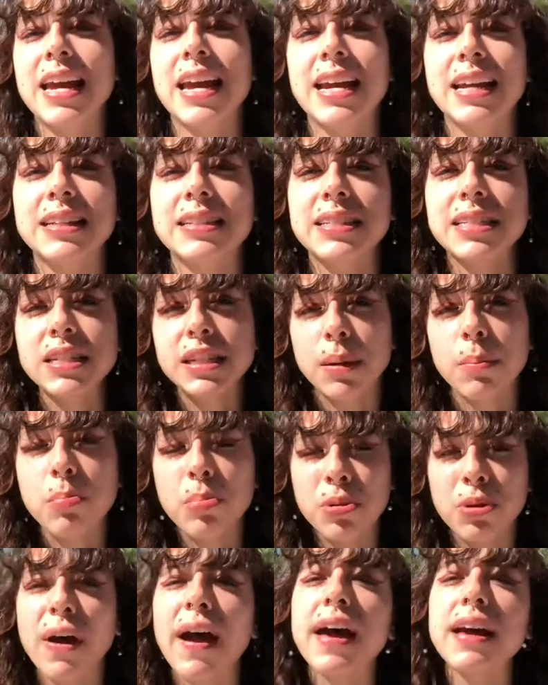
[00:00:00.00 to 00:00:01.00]
and
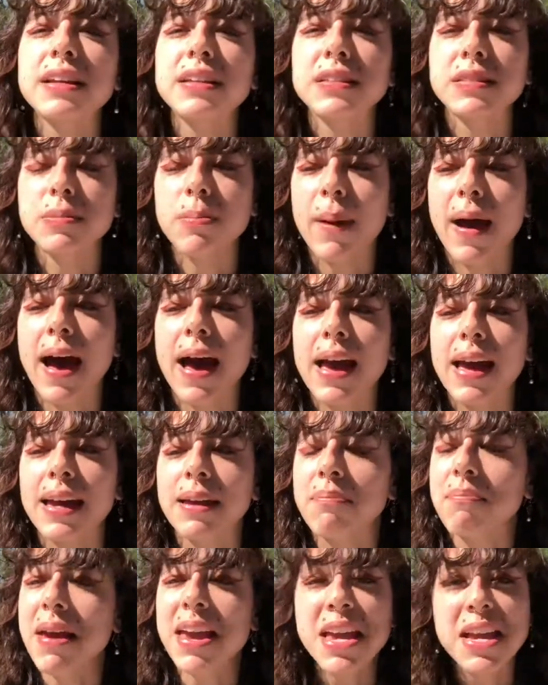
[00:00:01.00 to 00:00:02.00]
decompress by
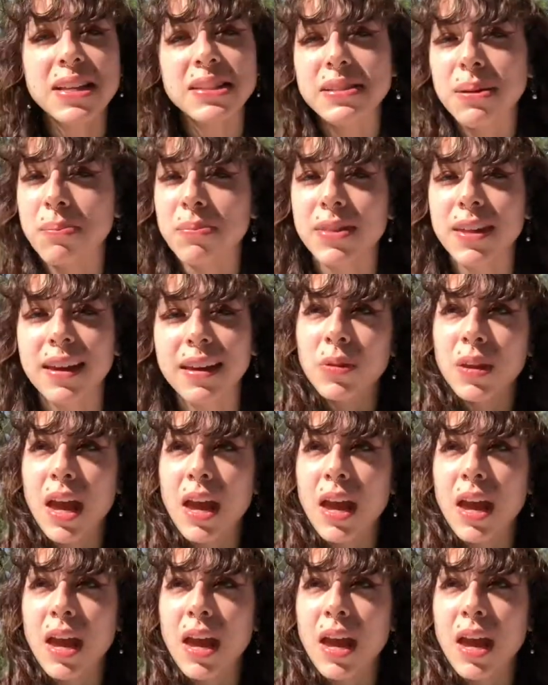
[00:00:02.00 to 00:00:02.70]
making something,